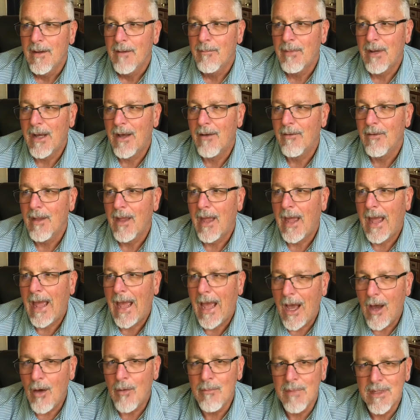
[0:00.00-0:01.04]
about
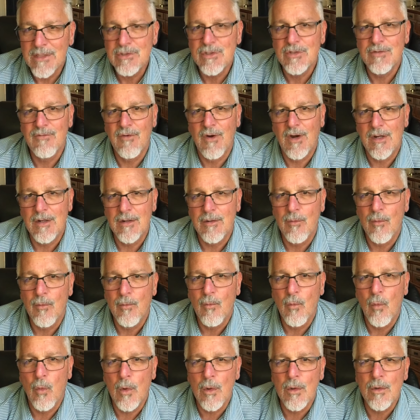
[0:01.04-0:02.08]
how much of our
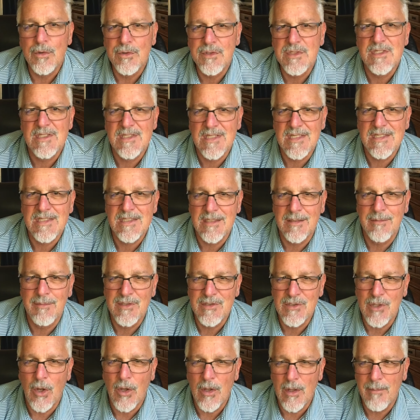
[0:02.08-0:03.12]
world system
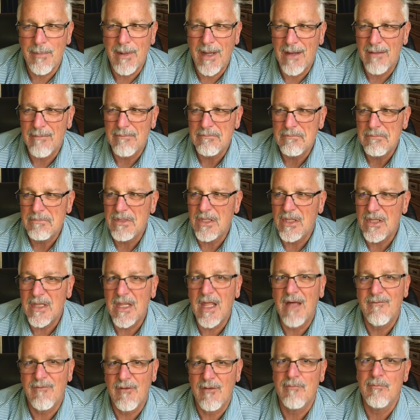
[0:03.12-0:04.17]
is all about the
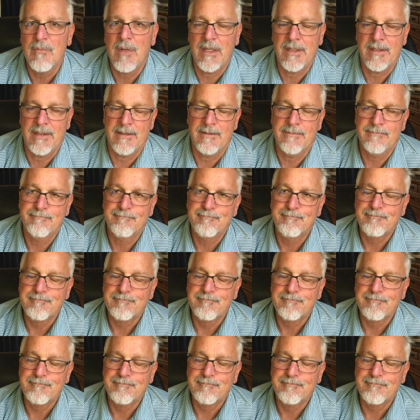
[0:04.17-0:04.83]
love of money.